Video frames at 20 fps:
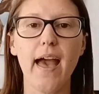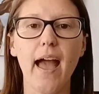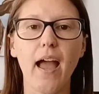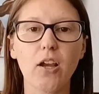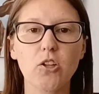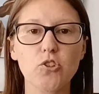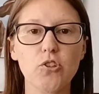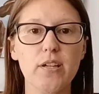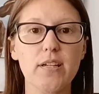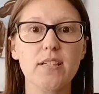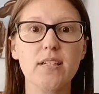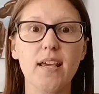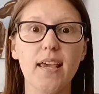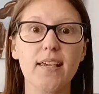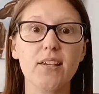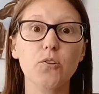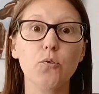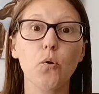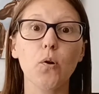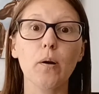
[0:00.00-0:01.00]
actually
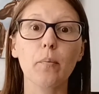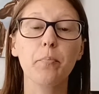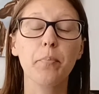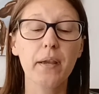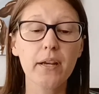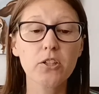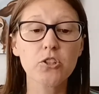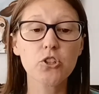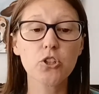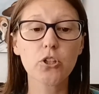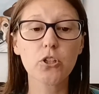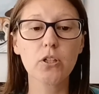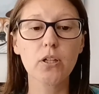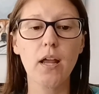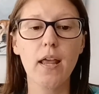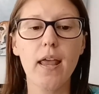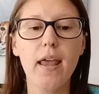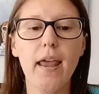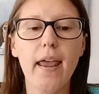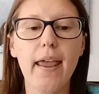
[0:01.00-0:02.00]
take your picture
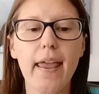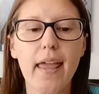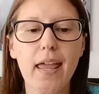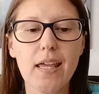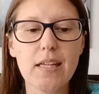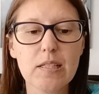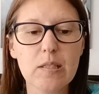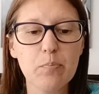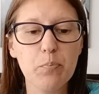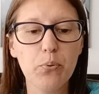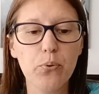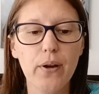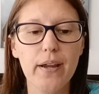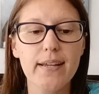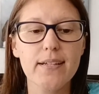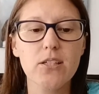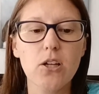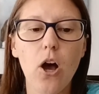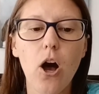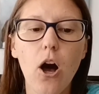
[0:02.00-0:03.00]
and
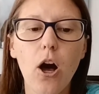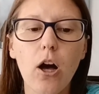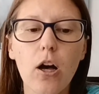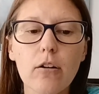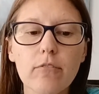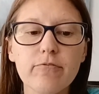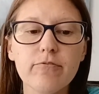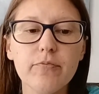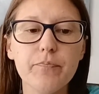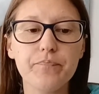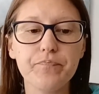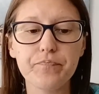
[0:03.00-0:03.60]
print off